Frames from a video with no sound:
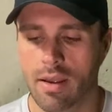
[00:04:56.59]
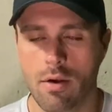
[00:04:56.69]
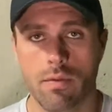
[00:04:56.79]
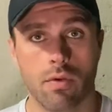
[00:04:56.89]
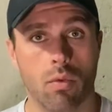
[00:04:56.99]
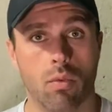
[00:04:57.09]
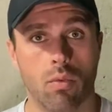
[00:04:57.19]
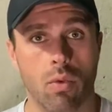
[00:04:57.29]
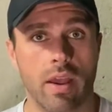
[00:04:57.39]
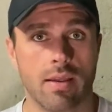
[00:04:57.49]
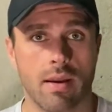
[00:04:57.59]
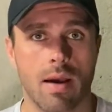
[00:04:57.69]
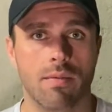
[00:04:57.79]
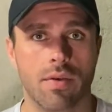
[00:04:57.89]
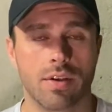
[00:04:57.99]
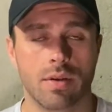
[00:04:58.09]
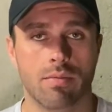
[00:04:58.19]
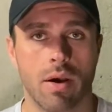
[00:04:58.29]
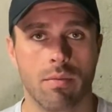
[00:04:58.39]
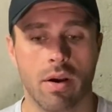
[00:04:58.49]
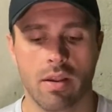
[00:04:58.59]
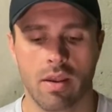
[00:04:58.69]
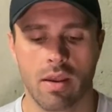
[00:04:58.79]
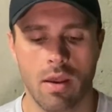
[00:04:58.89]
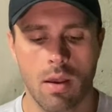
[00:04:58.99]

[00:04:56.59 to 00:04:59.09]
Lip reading: for the lakes that I'm fishing primarily.